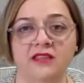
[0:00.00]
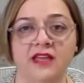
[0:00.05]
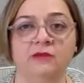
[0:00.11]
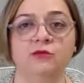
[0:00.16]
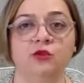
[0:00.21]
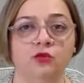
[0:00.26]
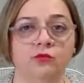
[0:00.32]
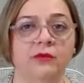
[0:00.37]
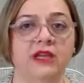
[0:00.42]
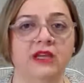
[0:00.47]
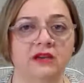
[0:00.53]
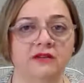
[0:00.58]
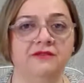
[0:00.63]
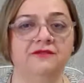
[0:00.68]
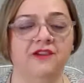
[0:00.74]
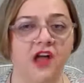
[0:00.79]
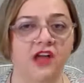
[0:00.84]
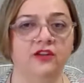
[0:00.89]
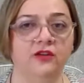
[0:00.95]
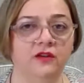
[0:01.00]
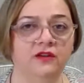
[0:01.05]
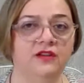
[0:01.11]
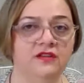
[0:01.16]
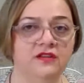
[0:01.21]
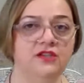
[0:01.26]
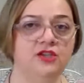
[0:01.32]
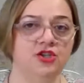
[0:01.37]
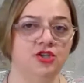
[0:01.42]
them to make a final
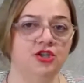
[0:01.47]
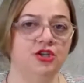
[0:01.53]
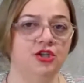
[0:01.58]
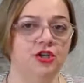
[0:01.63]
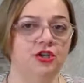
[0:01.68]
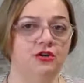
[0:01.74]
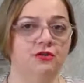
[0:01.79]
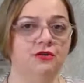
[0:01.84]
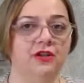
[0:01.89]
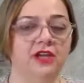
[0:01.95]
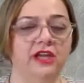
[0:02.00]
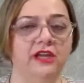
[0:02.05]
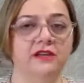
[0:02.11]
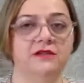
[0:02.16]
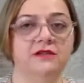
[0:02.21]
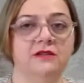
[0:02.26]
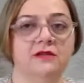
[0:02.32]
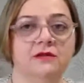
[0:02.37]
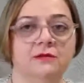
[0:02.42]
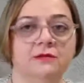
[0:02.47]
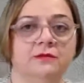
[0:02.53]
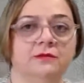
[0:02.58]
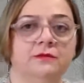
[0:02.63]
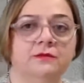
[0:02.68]
decision in your case.